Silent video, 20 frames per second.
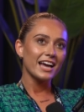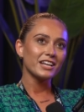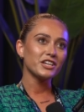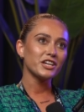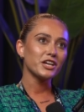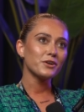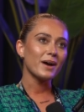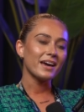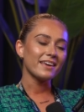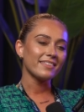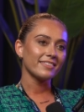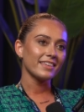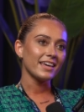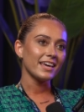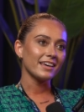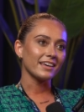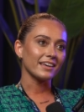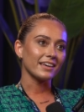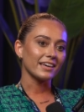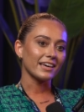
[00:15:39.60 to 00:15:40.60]
and you know i
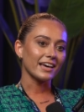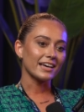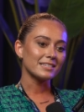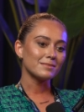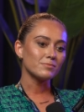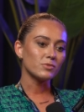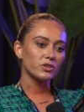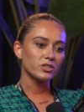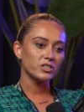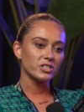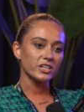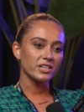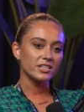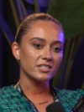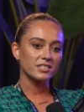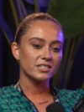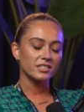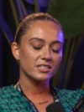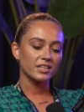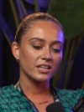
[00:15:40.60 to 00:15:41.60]
think as much
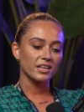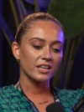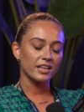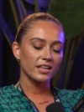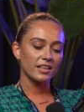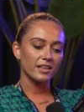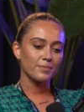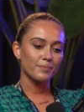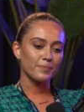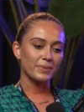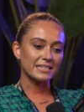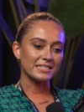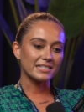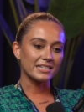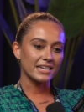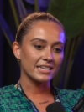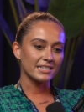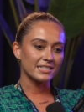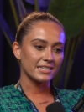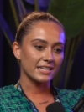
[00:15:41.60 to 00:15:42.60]
as
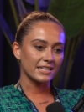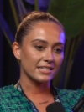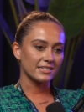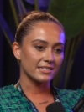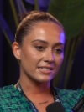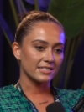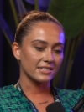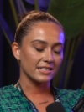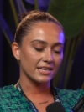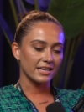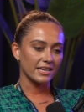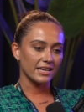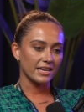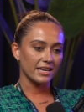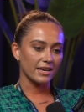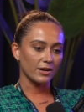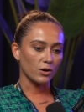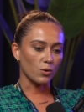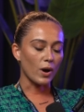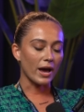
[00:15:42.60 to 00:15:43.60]
business is
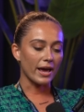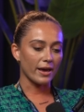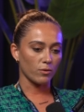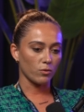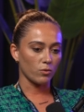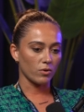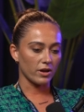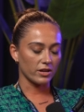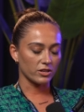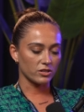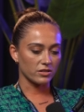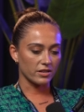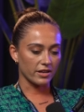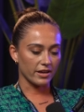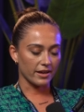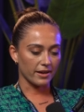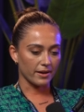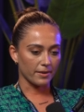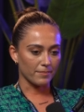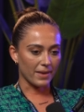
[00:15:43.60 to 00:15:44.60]
quite a, a
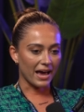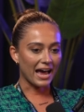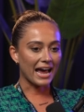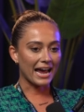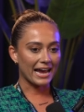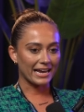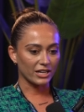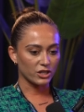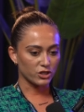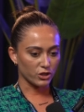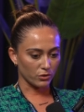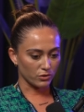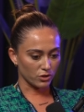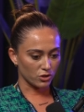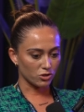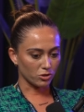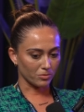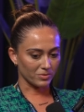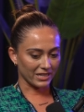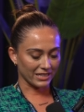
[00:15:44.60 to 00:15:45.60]
um, highly chosen
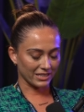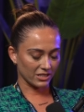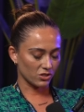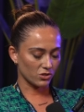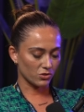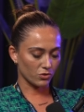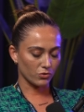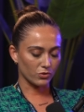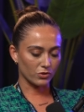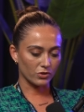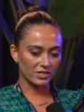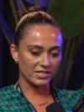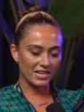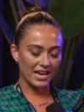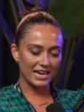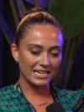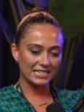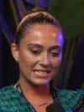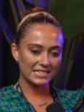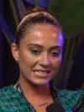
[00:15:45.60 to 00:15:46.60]
subject in schools
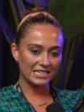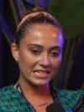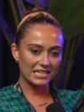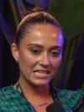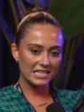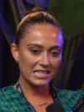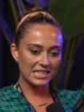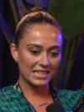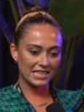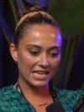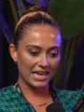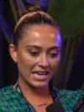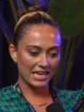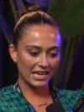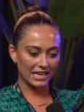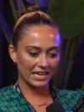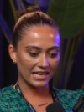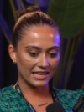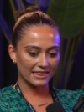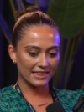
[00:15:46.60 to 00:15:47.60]
i still
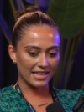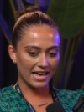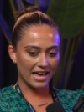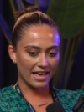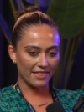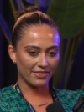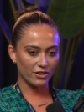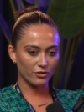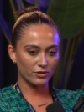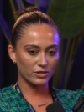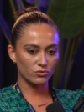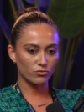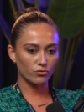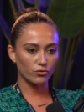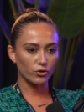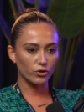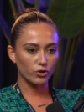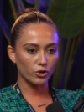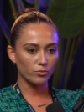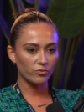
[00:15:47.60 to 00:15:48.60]
think that there is
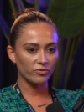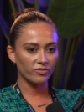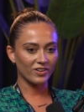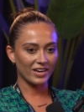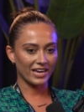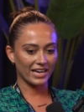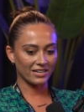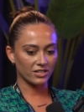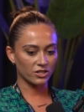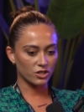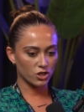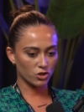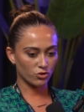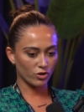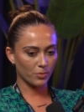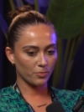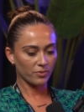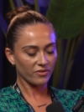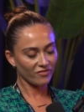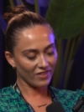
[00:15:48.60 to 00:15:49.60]
room for
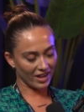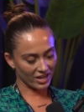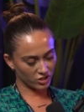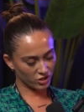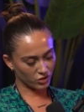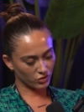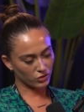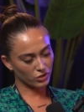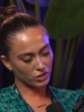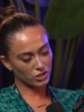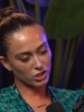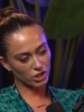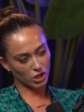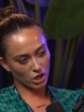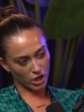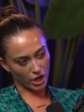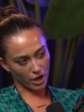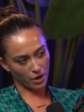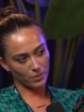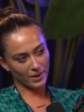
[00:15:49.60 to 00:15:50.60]
industry professionals to
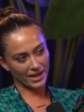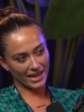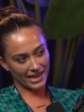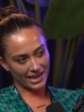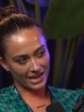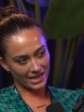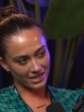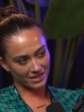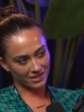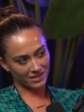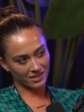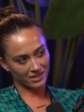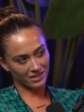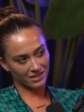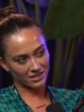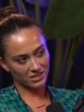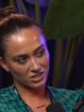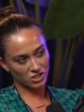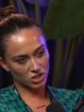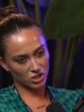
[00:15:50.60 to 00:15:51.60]
go in
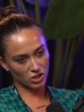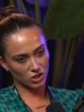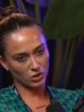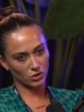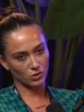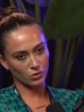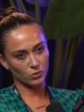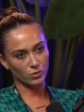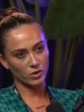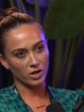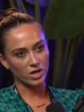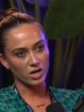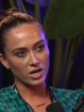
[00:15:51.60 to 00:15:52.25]
to